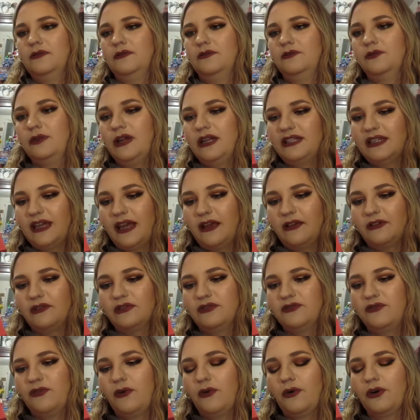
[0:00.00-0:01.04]

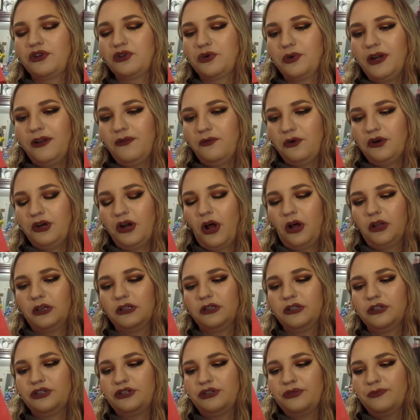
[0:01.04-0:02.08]
Retails for
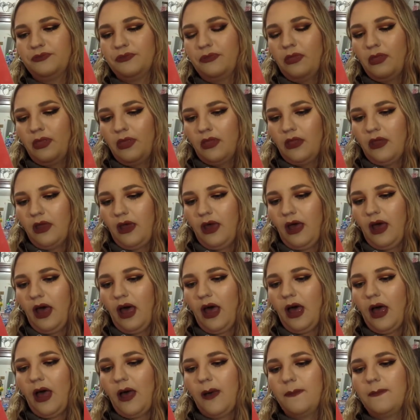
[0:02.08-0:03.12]
$24.
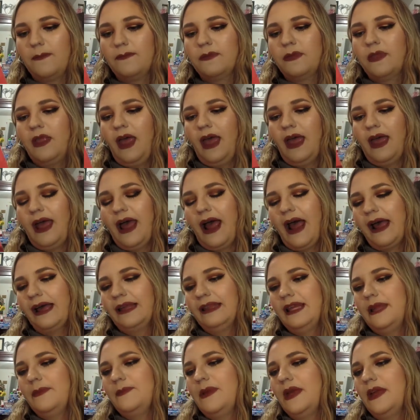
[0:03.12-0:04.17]
A
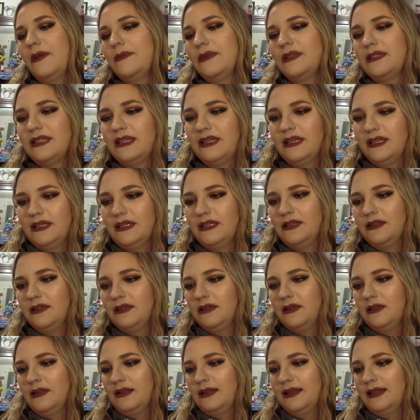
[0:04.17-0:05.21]
highly pigmented
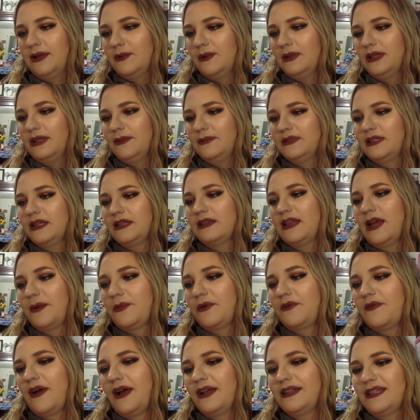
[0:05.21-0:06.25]
liquid lipstick that
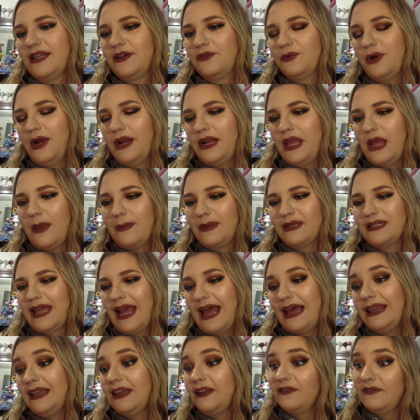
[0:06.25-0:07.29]
provides a radiant
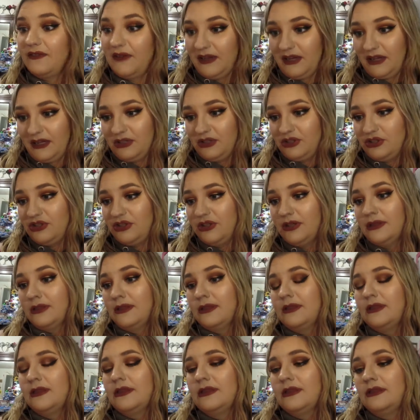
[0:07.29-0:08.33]
metallic finish,
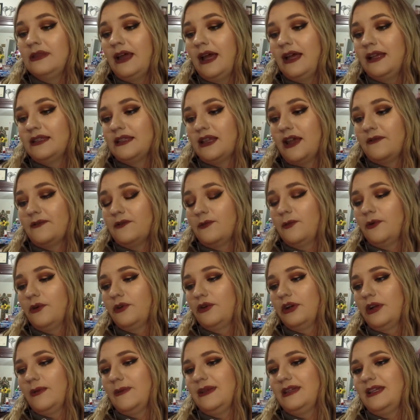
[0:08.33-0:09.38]
nice comfortable
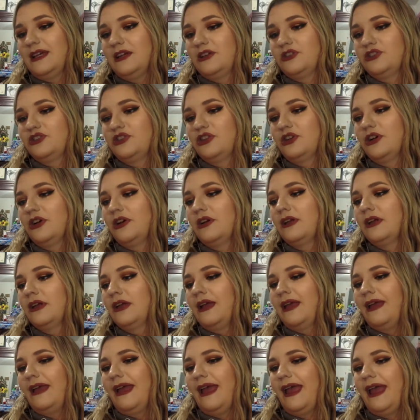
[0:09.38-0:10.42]
creamy texture,
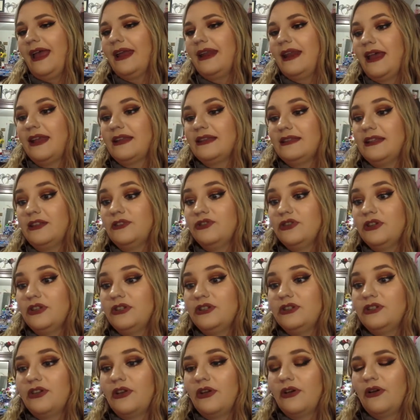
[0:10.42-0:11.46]
and a
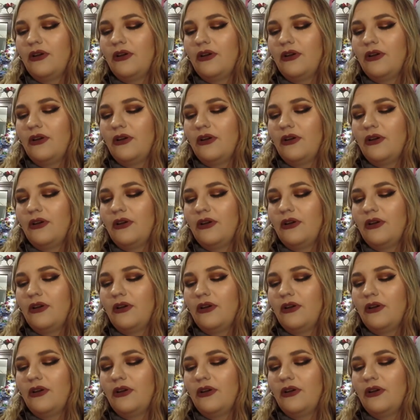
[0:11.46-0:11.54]
citrus